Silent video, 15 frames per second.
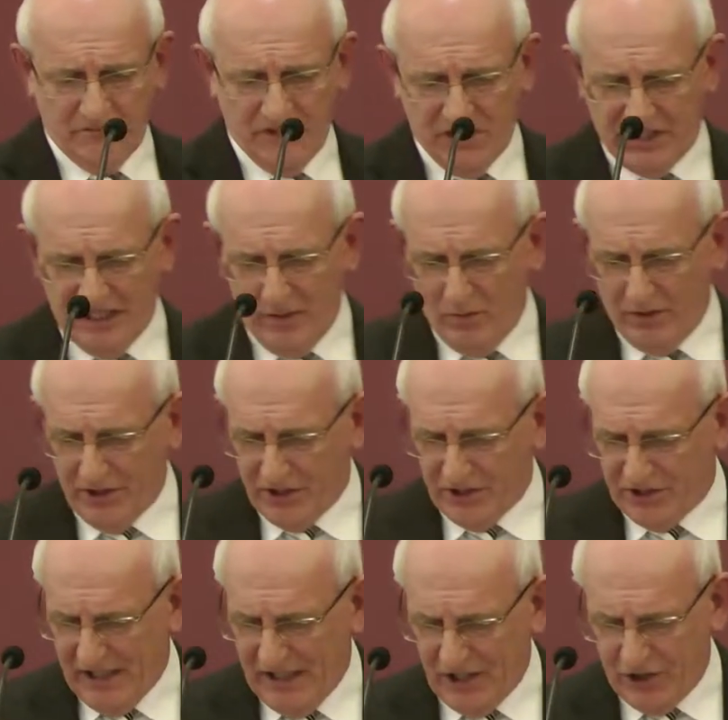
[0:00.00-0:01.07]
You see what it
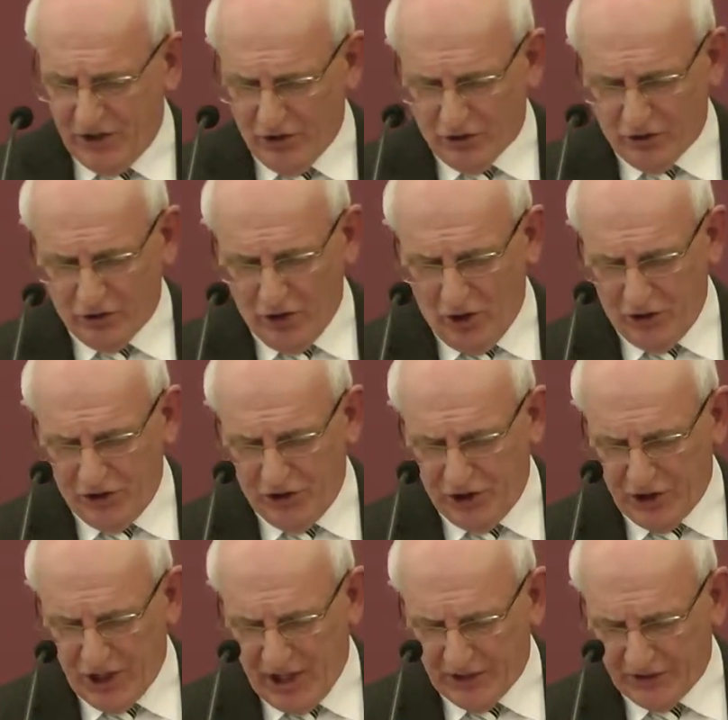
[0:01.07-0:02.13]
says?
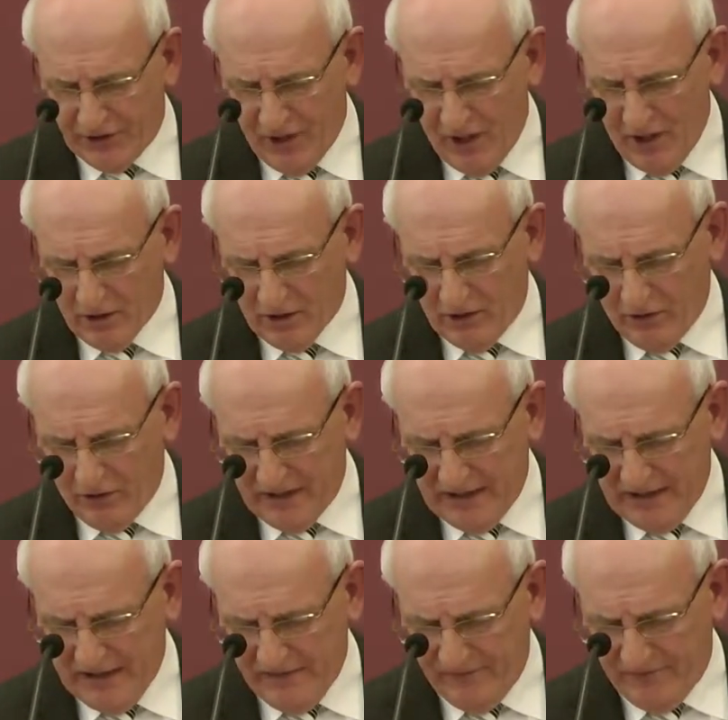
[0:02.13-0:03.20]
Grudge not,
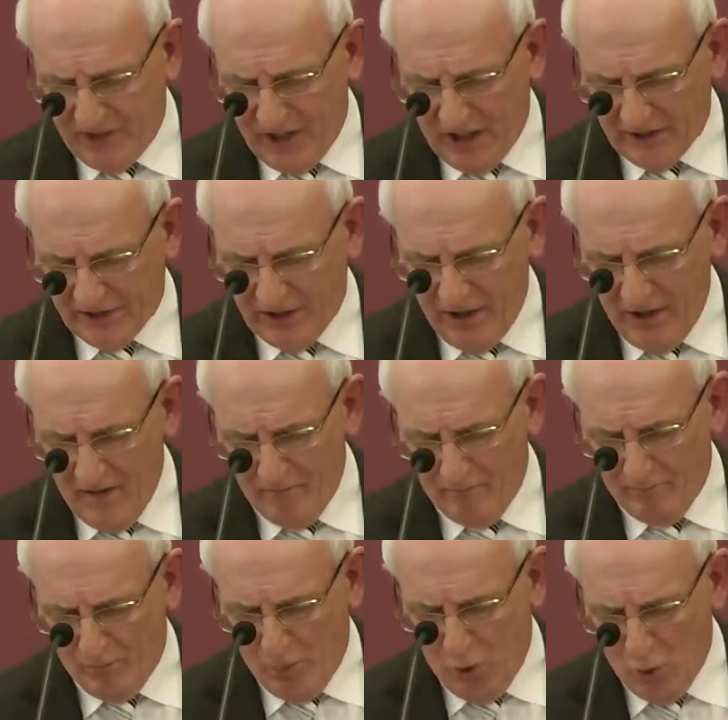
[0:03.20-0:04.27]
grieve not,
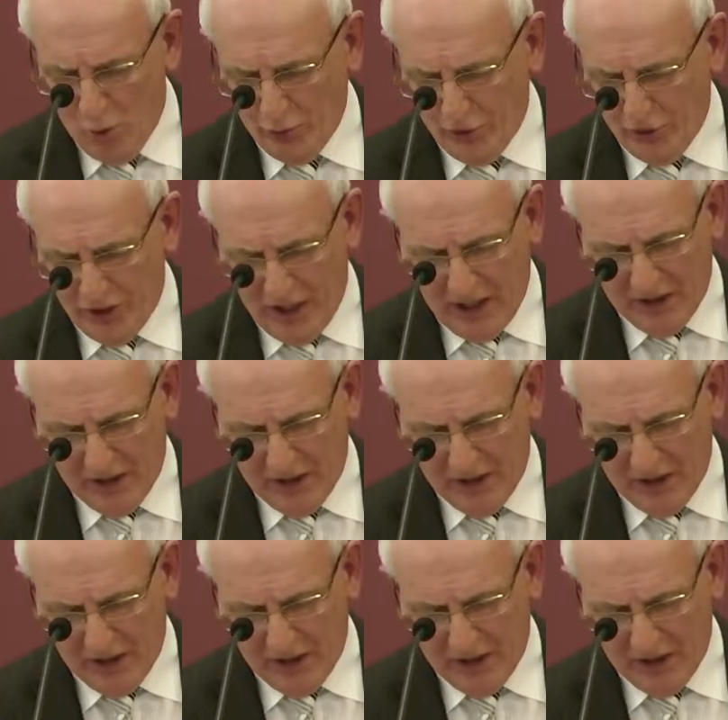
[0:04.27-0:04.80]
moan